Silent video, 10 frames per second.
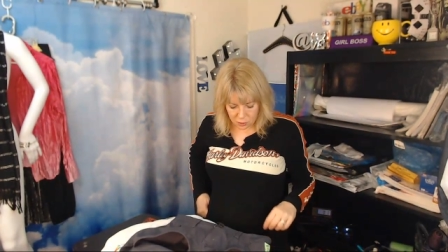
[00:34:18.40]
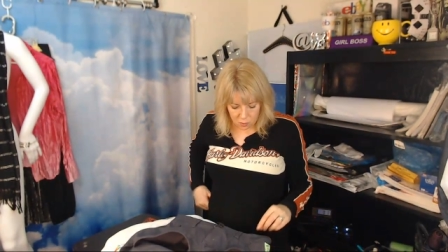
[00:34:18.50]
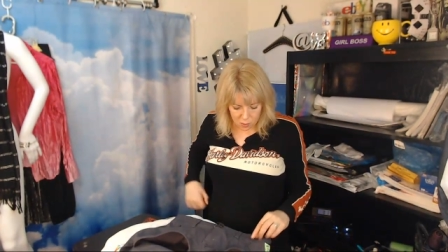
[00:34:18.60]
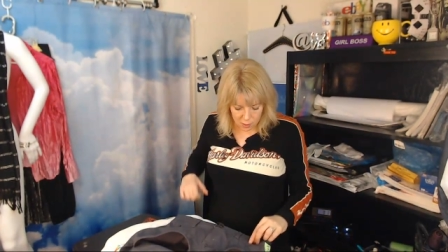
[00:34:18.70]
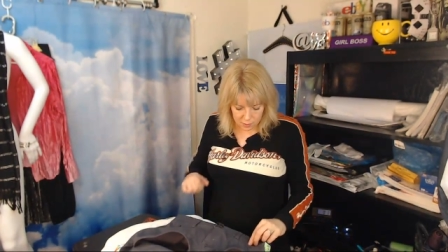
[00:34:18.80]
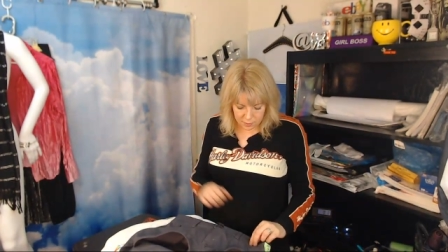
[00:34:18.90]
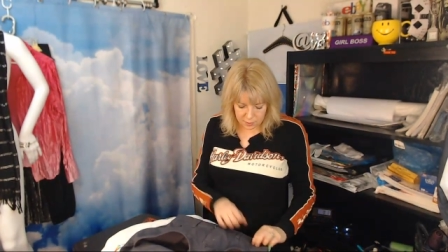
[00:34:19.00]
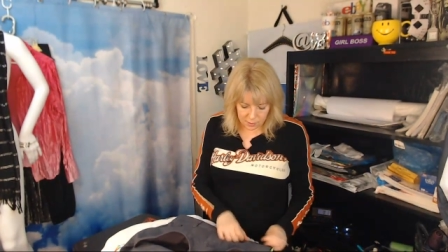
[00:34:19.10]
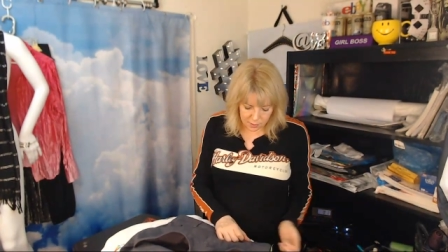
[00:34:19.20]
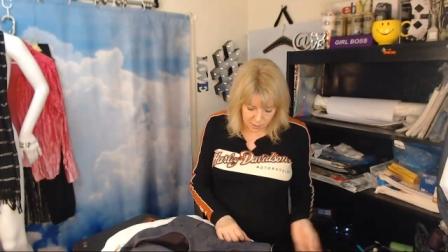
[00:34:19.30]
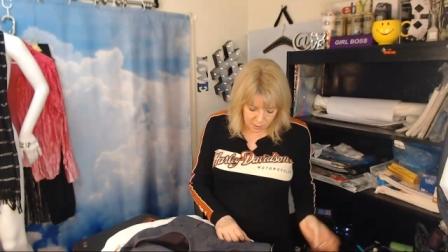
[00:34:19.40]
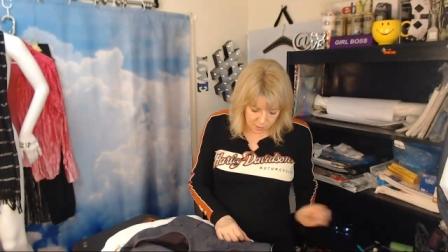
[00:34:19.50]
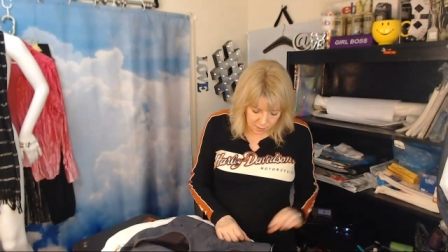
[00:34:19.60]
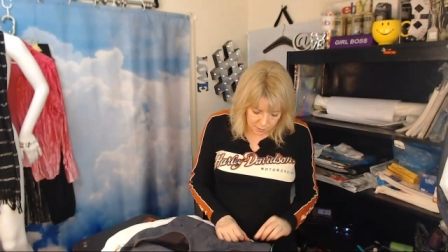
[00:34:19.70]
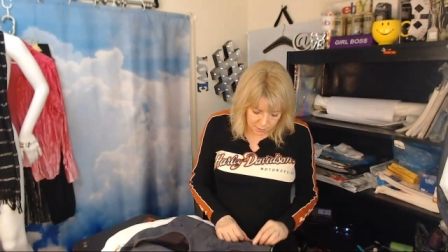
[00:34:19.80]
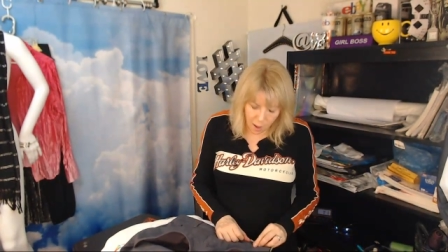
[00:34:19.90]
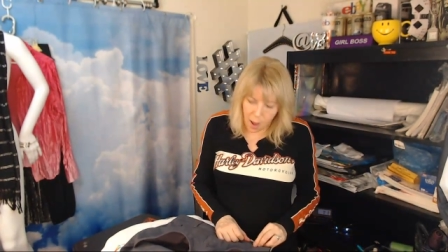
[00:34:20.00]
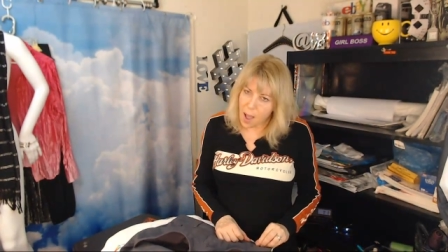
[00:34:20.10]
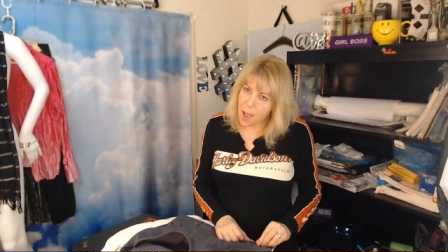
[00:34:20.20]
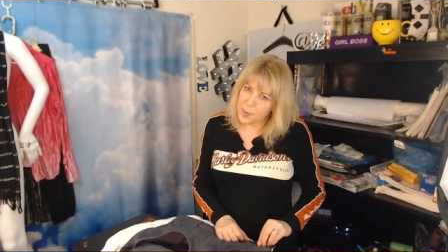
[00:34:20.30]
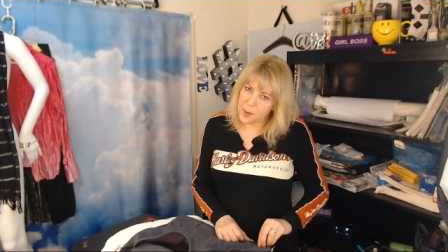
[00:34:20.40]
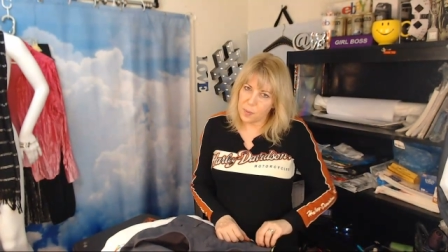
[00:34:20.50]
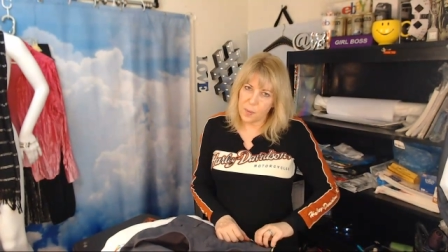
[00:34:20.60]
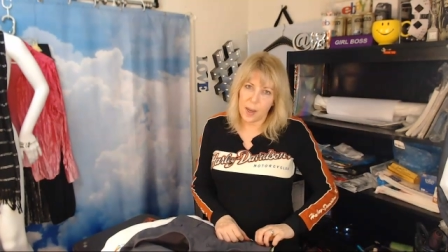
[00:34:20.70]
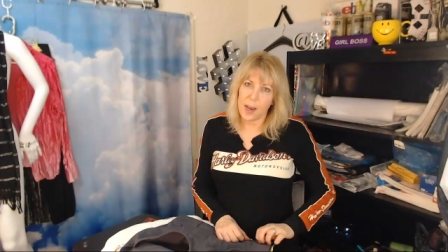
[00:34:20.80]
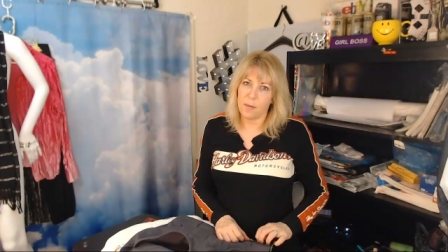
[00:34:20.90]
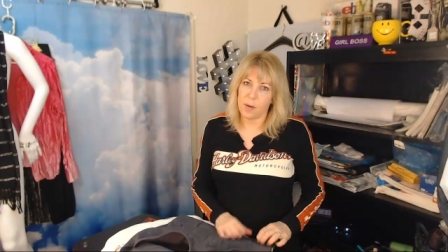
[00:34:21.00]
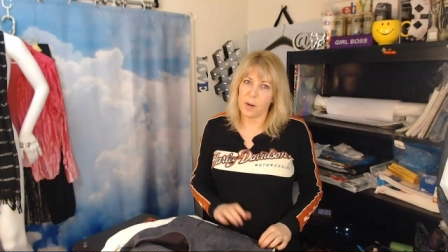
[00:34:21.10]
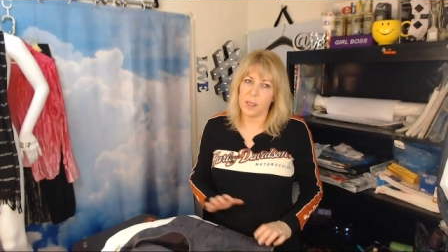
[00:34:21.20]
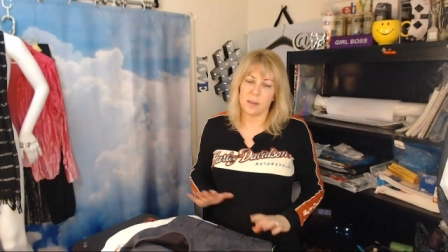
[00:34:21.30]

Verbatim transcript: shorts, tops, whatever.